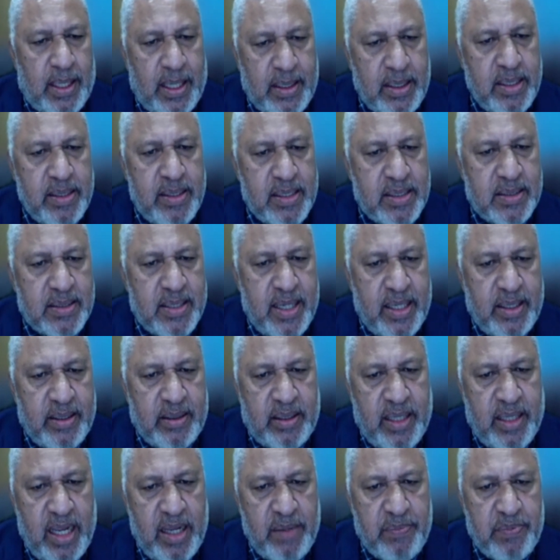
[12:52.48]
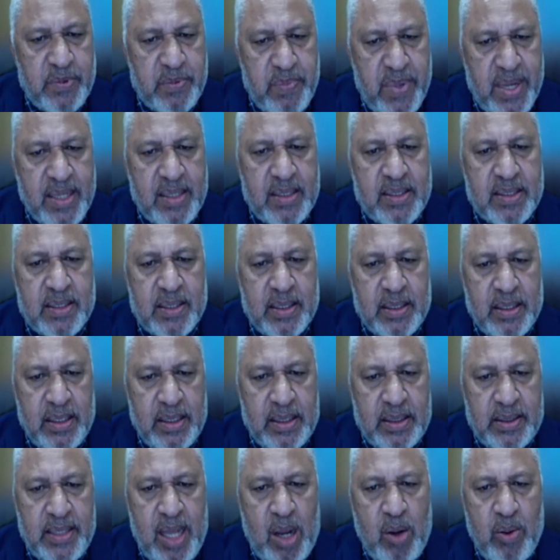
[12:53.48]
Cutting these red tapes makes
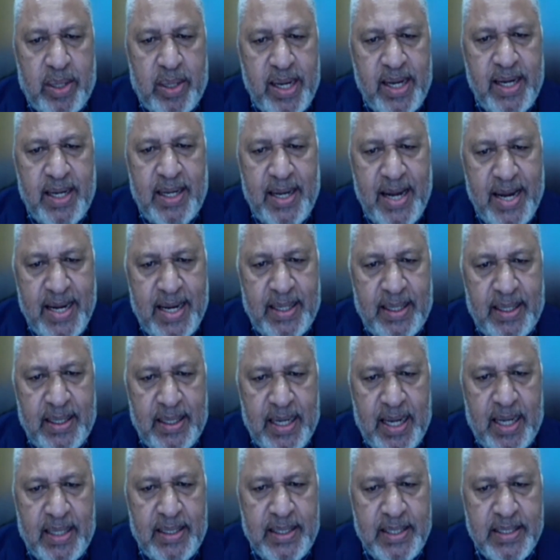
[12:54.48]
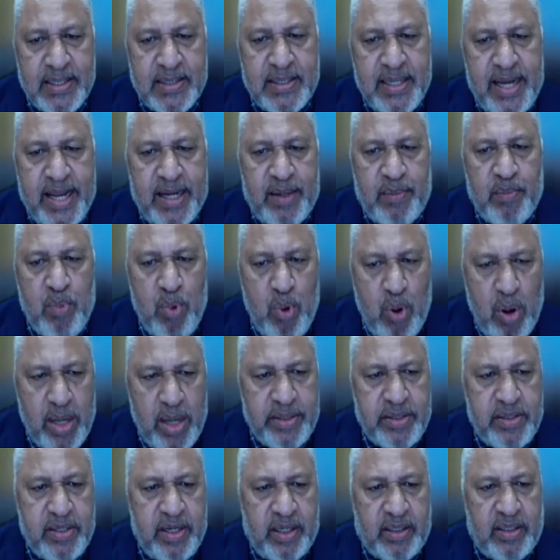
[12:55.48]
Itoke land, leased land
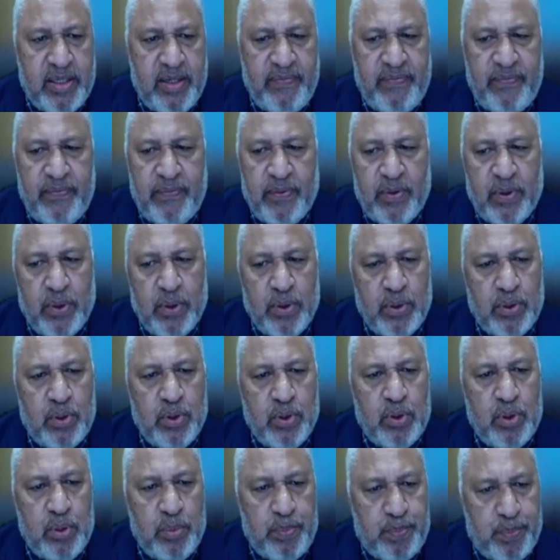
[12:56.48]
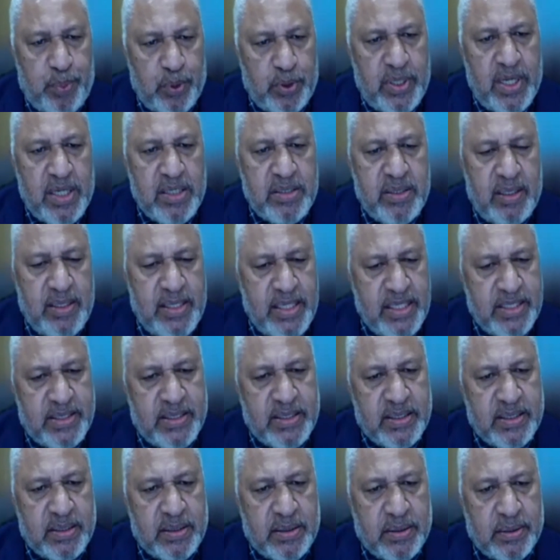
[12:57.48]
more attractive to potential
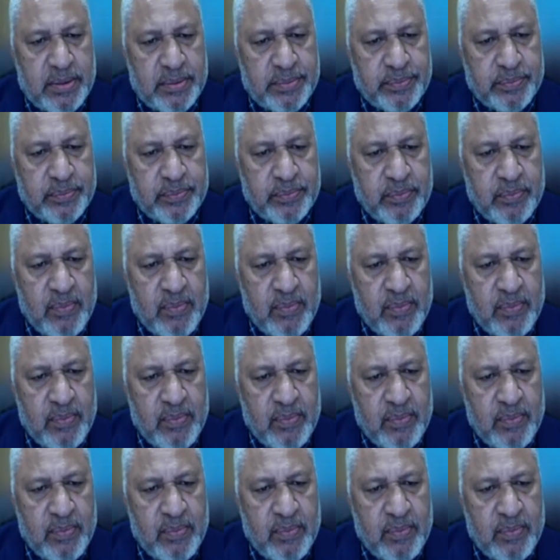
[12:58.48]
lessees,